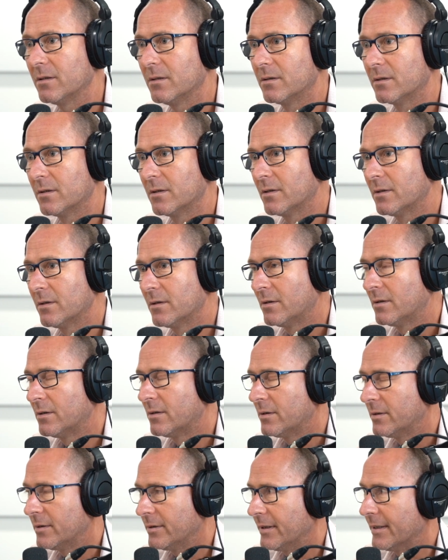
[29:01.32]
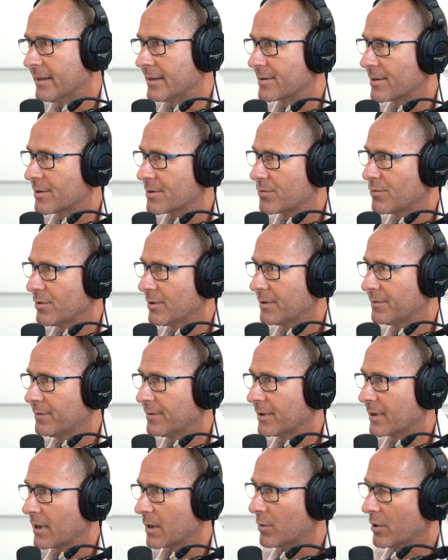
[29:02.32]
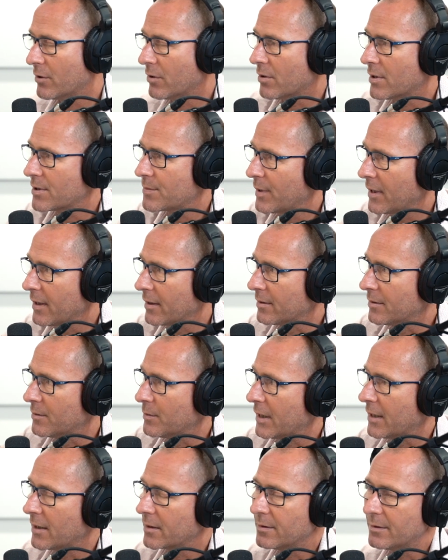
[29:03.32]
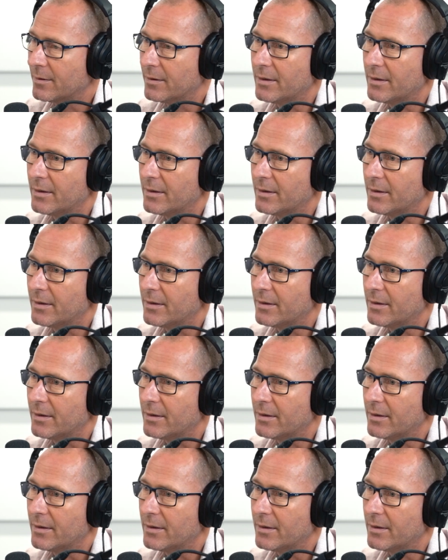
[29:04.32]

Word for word: Mm. Yeah. Yeah, so it's really filling up a nice part of the market there.